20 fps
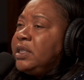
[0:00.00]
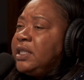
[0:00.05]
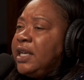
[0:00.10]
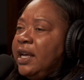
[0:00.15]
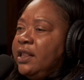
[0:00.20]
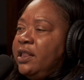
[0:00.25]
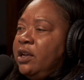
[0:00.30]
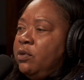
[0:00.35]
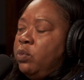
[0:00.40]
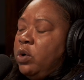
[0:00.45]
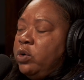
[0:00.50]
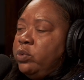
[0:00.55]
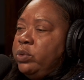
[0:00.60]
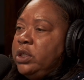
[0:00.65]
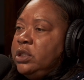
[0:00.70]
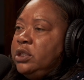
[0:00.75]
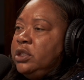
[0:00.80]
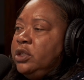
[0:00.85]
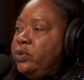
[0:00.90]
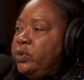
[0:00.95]
And then what we
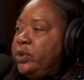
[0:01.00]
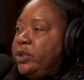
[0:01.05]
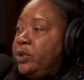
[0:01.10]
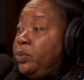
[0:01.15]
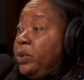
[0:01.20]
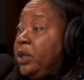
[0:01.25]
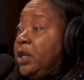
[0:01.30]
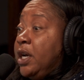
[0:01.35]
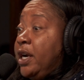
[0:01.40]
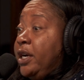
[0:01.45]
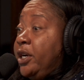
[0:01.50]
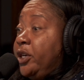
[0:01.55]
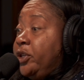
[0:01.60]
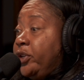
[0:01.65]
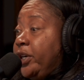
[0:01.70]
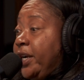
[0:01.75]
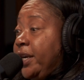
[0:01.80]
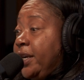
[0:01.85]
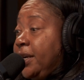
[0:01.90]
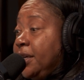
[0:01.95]
do is we kind of
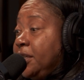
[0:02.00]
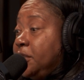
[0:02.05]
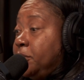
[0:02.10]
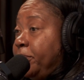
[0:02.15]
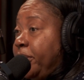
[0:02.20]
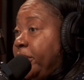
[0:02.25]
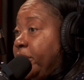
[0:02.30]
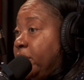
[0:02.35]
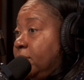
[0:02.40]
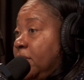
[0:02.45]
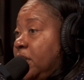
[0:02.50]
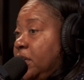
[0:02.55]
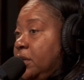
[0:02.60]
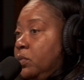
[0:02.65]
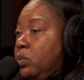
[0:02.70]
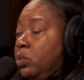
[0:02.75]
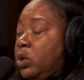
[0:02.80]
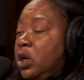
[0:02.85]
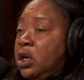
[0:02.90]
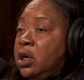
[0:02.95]
create an experiment
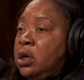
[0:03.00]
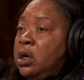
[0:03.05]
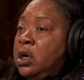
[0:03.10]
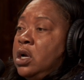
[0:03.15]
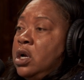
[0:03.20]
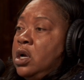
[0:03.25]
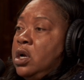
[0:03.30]
where